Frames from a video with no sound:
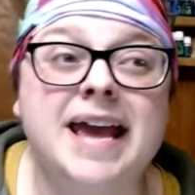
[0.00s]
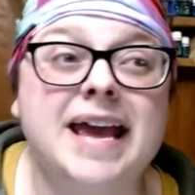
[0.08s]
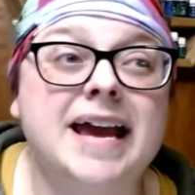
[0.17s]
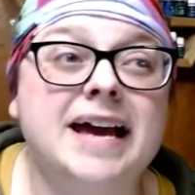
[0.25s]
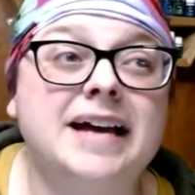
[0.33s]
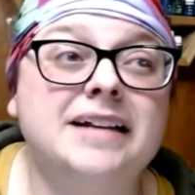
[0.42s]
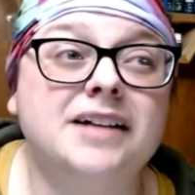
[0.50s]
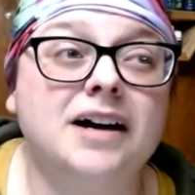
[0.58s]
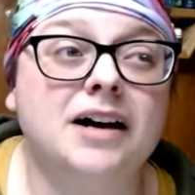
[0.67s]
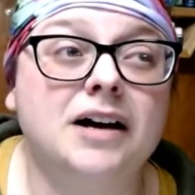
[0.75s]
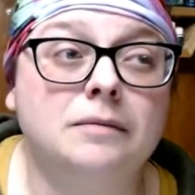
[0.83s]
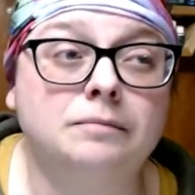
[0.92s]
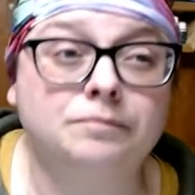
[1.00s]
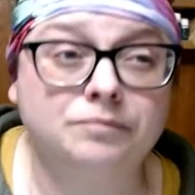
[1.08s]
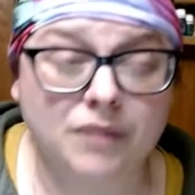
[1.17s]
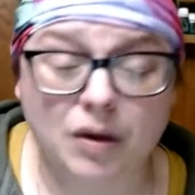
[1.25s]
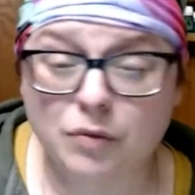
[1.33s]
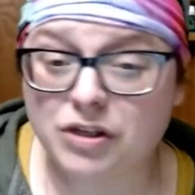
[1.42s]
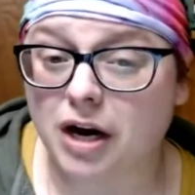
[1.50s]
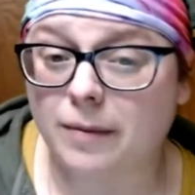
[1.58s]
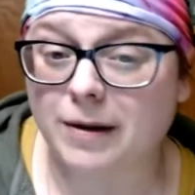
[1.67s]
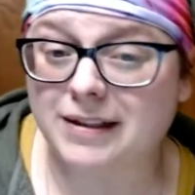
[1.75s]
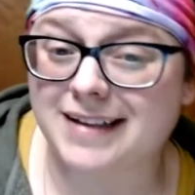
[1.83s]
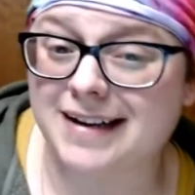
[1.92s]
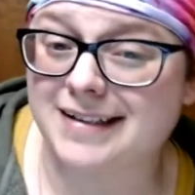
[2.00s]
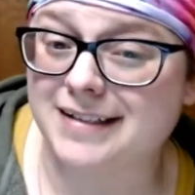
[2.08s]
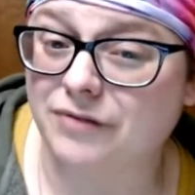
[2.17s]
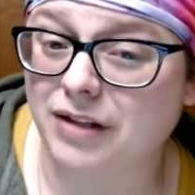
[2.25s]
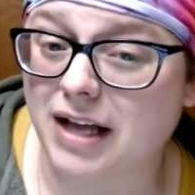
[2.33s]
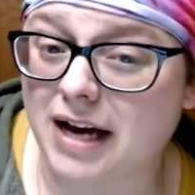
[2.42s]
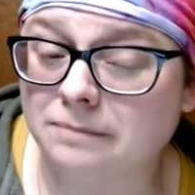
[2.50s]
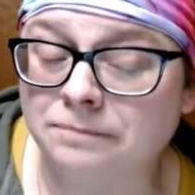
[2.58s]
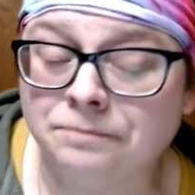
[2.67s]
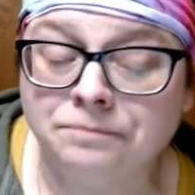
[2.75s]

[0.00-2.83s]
And um, we talk about this kind of stuff a lot.